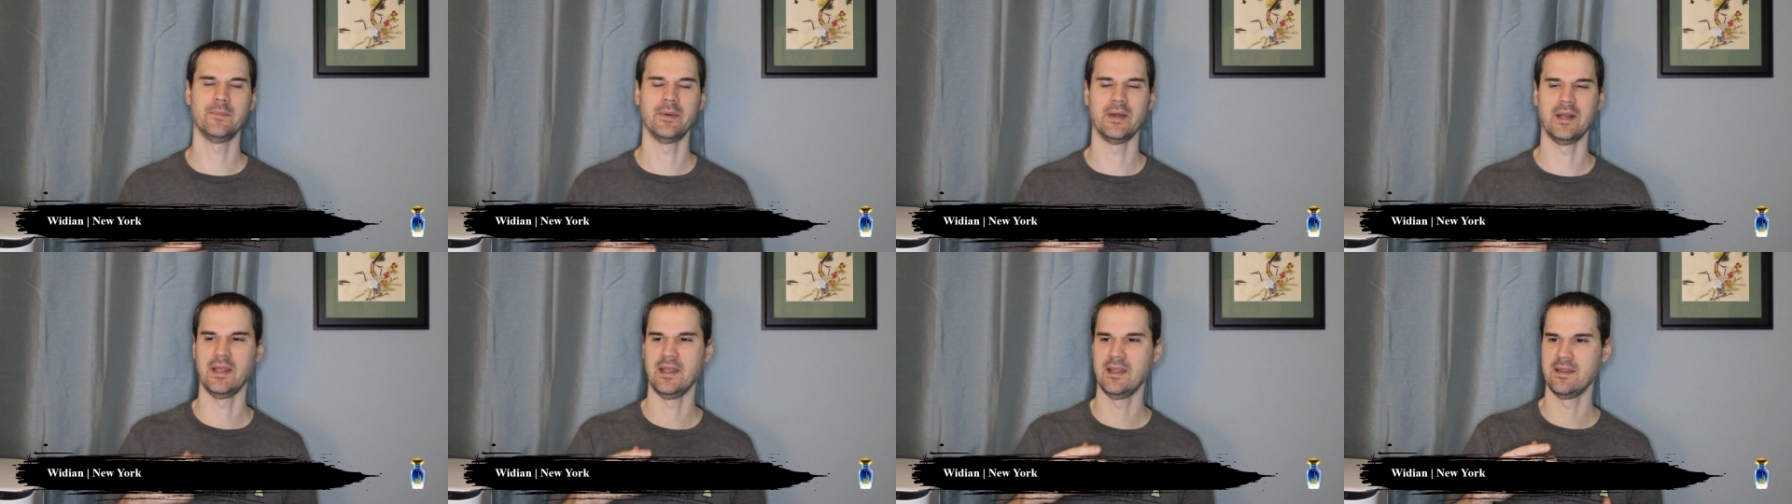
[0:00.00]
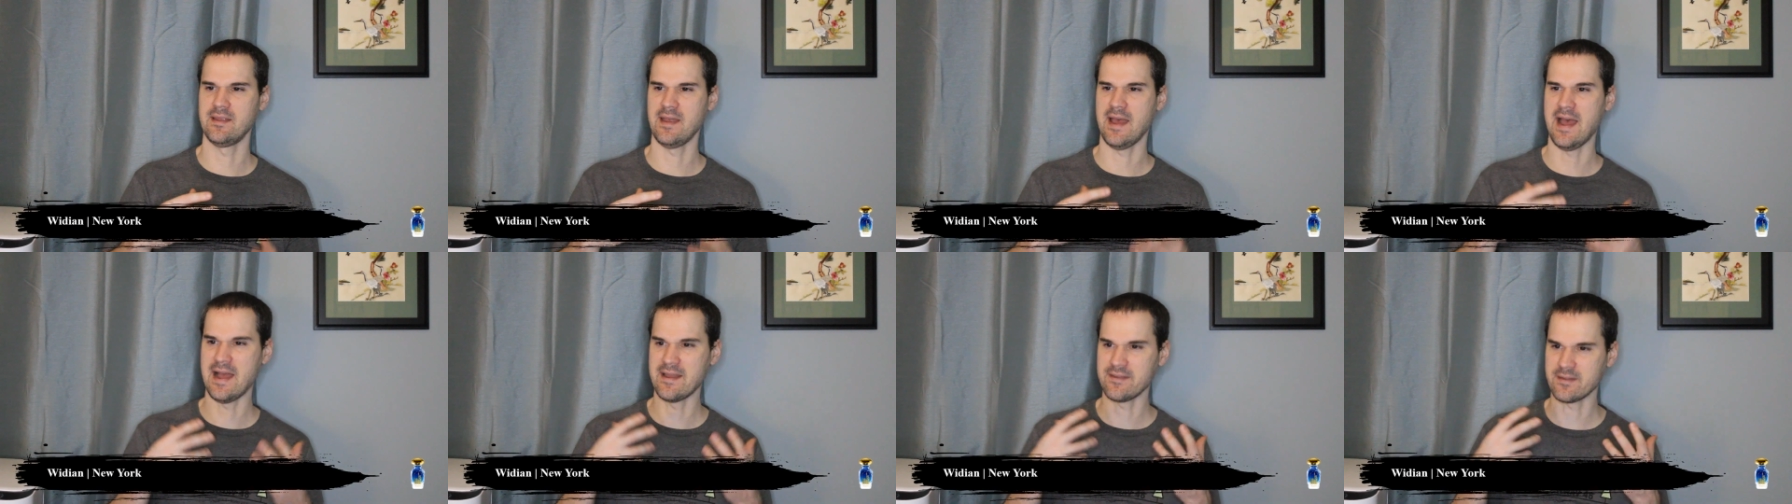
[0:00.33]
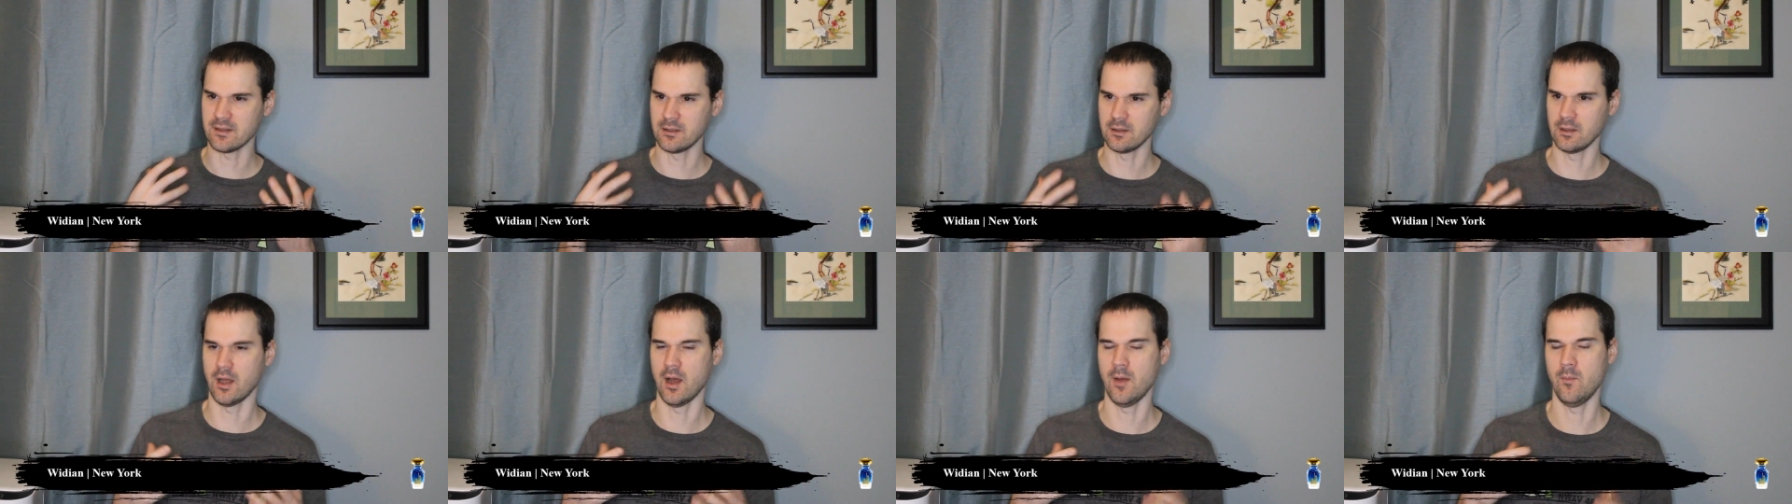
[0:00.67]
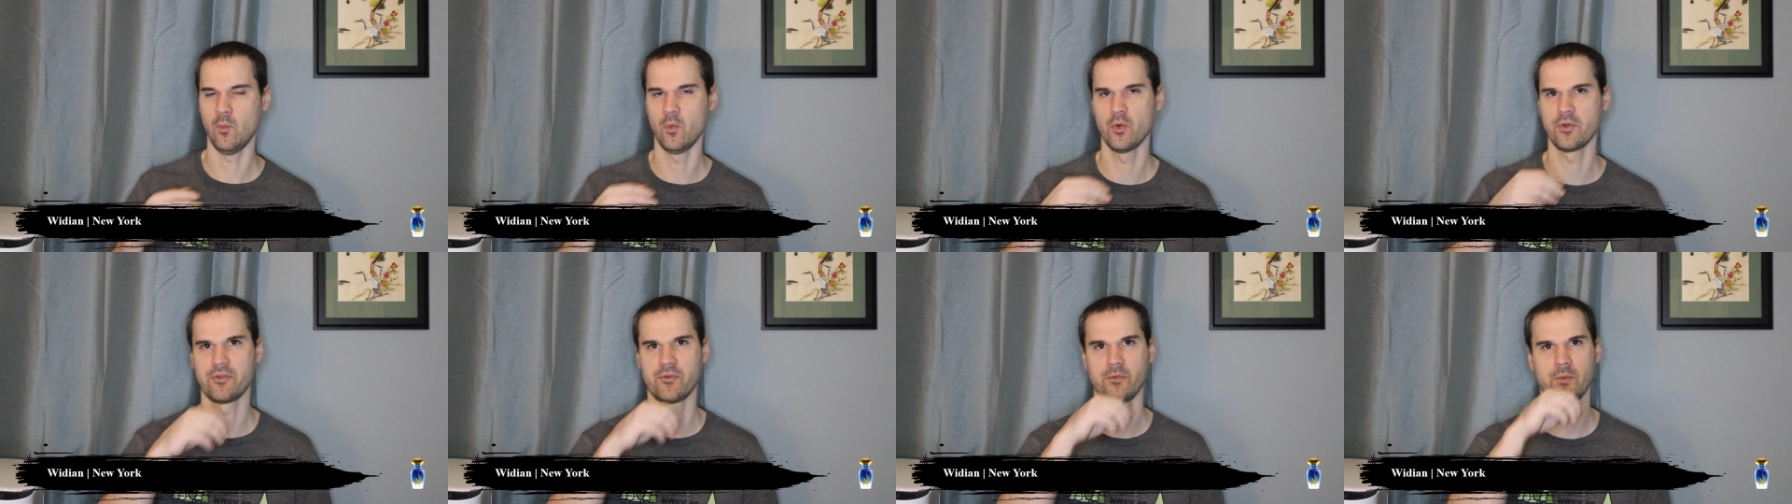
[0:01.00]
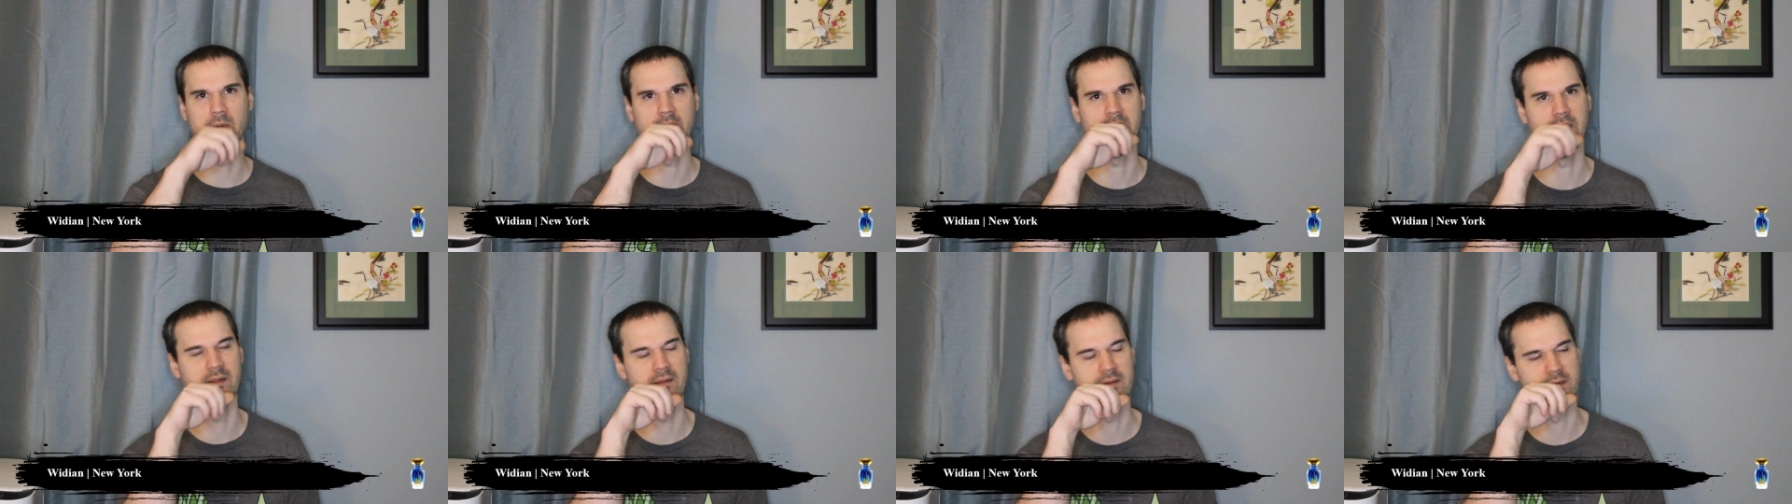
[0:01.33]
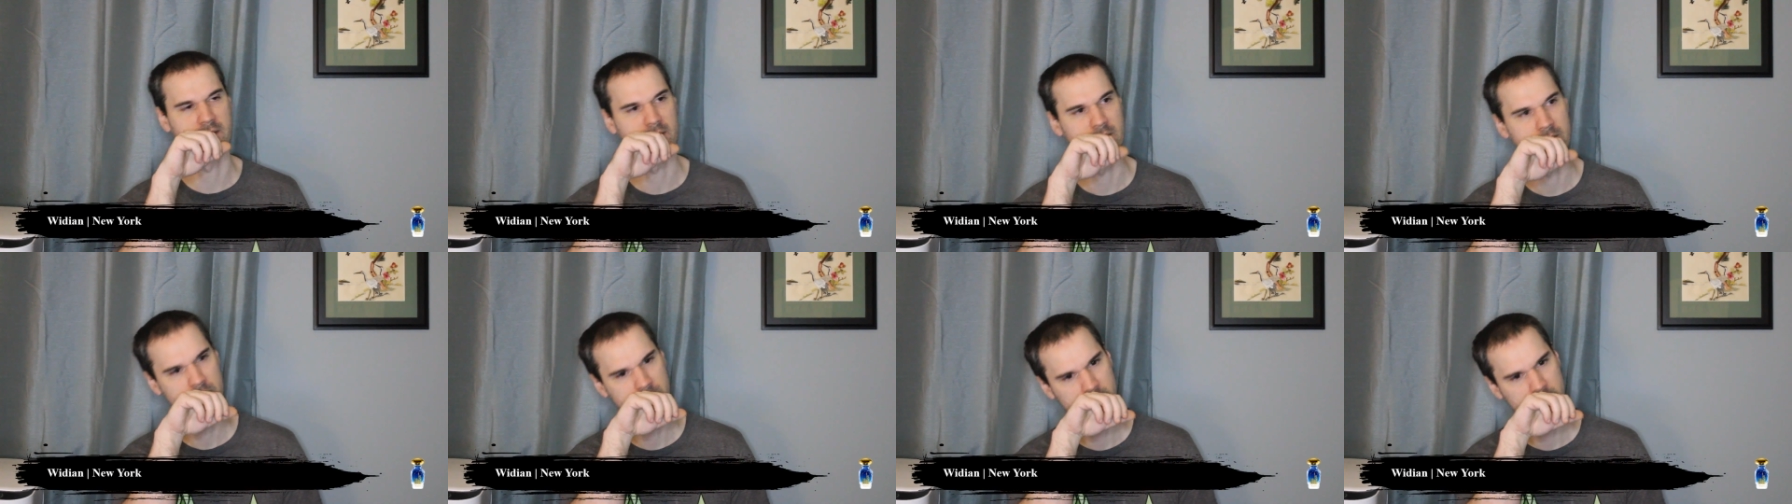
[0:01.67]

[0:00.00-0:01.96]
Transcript: but it has a lot more sweetness.